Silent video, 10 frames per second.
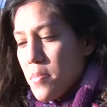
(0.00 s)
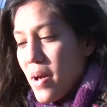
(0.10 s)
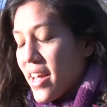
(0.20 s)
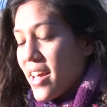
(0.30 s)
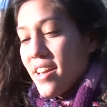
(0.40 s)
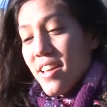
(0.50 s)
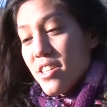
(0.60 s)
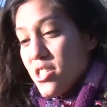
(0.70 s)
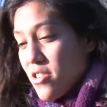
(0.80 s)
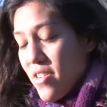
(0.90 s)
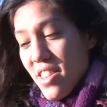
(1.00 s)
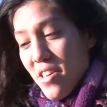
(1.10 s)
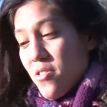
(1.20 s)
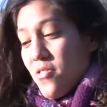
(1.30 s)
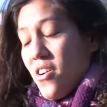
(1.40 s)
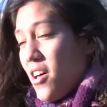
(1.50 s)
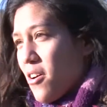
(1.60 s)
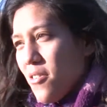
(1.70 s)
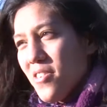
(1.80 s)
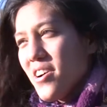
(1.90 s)
they might get an injury, they could fall
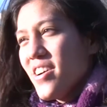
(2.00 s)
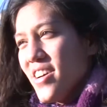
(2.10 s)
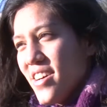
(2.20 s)
over.